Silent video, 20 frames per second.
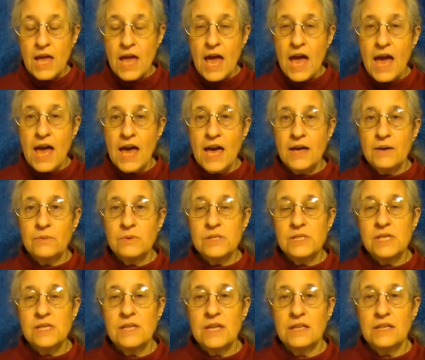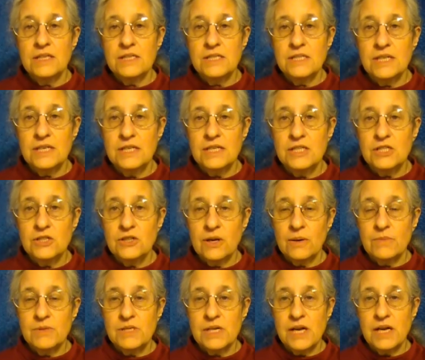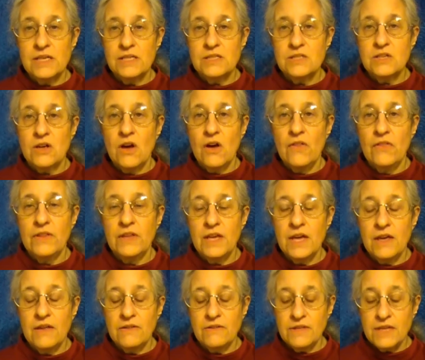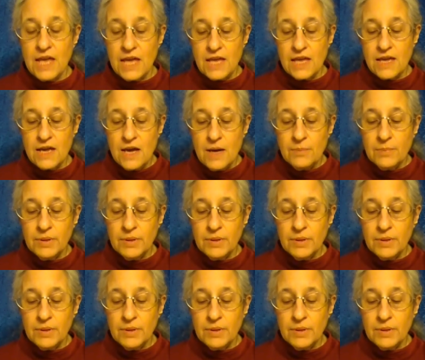And we see that the son is circumcised on the eighth day,